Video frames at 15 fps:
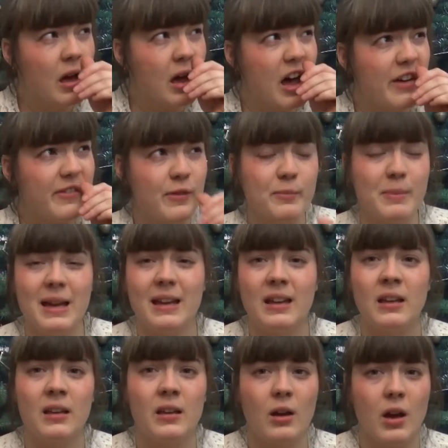Half
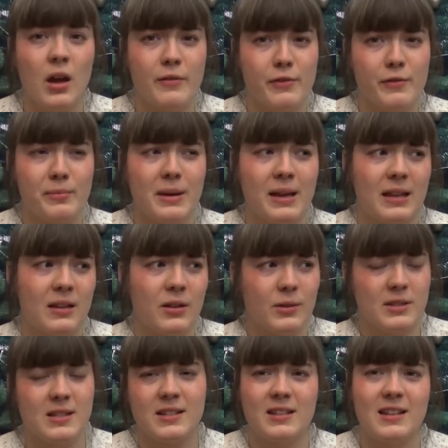of my
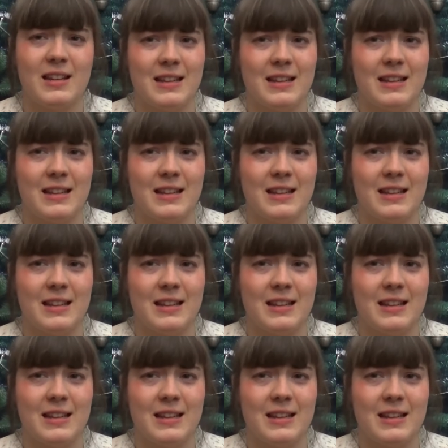closet